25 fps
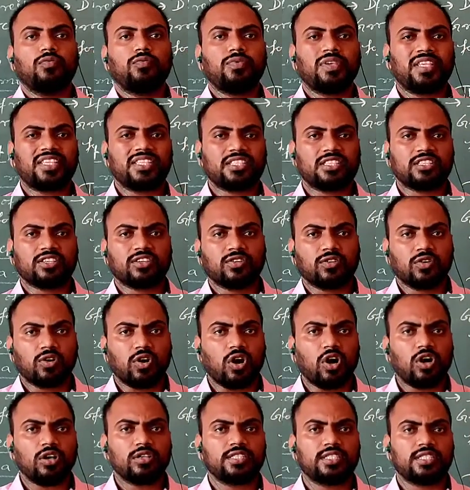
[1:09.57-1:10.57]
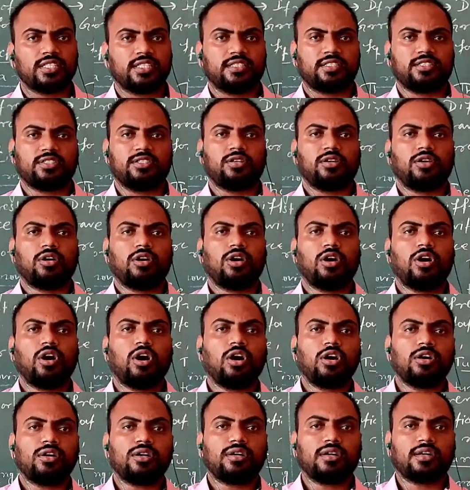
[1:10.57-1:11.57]
which causes
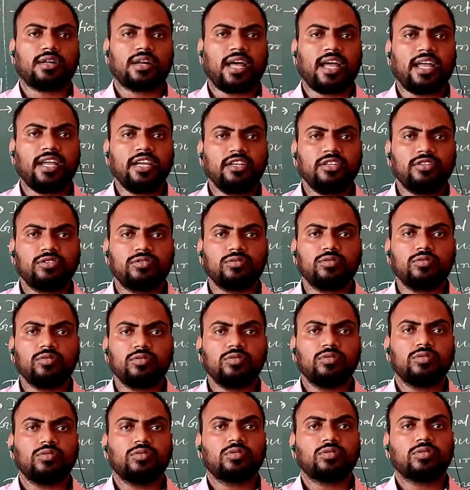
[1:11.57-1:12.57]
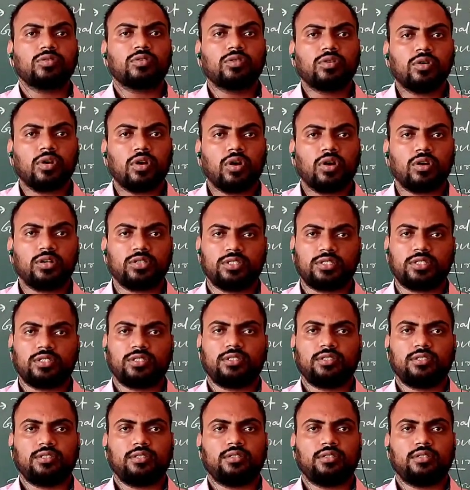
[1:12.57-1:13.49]
or try to cause